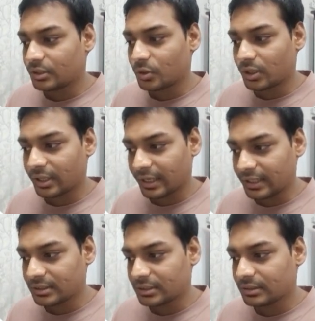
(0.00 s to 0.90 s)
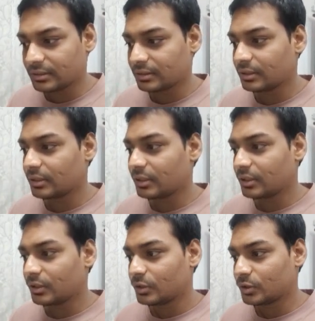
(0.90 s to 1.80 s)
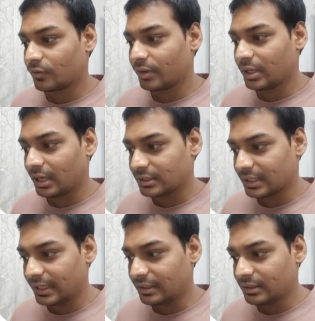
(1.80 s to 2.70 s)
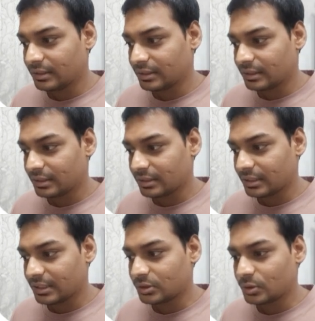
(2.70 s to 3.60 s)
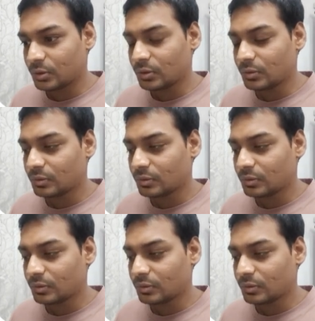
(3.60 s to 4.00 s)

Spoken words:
dot next. So we'll assign this to